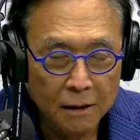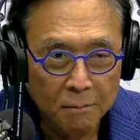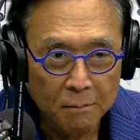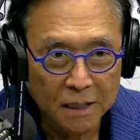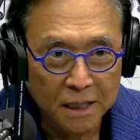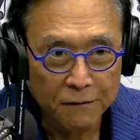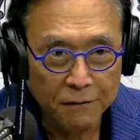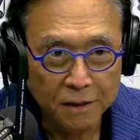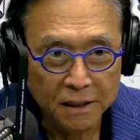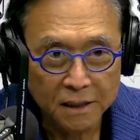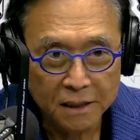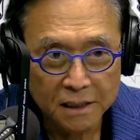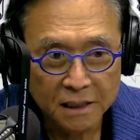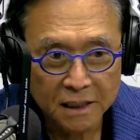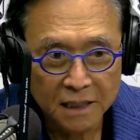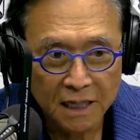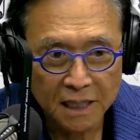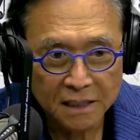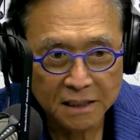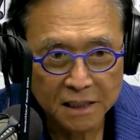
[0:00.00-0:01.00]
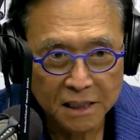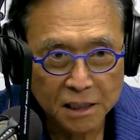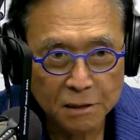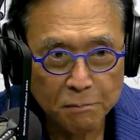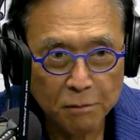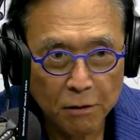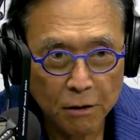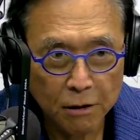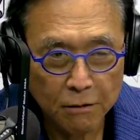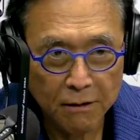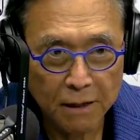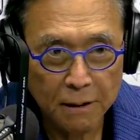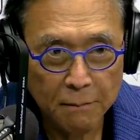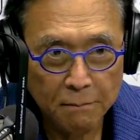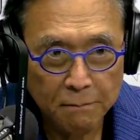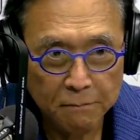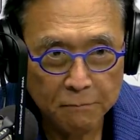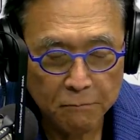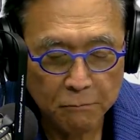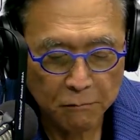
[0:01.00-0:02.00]
But if you discuss this
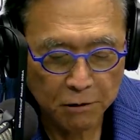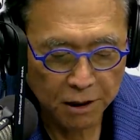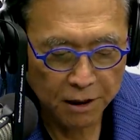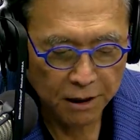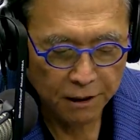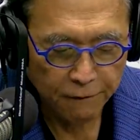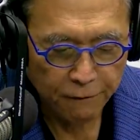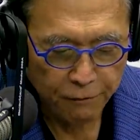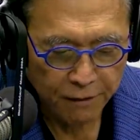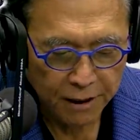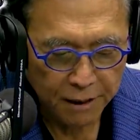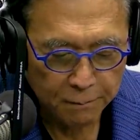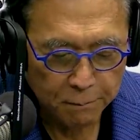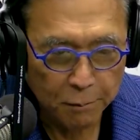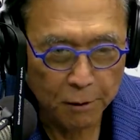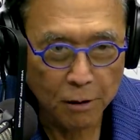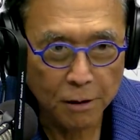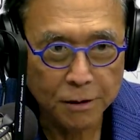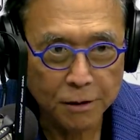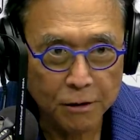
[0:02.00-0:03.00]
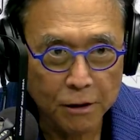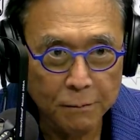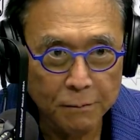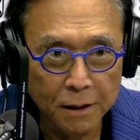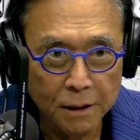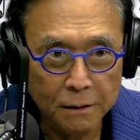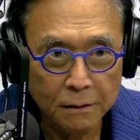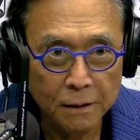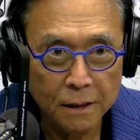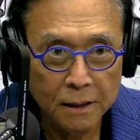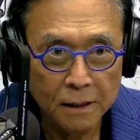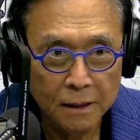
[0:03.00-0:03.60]
program with our friend Bert Dohmen,